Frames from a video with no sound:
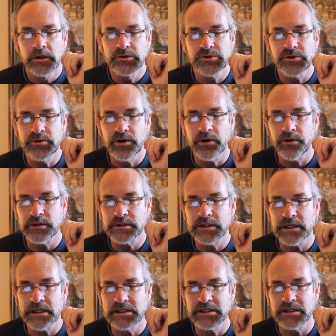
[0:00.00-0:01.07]
True
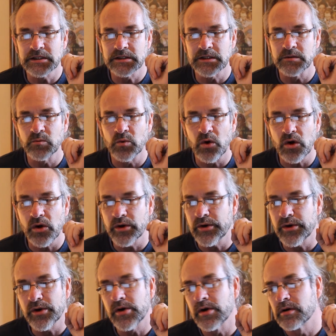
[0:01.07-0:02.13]
currency exists in
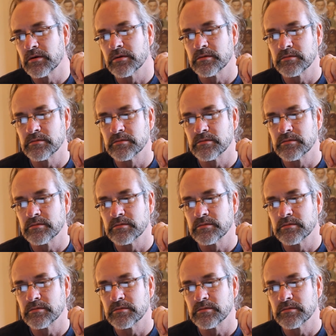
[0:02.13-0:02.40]
water,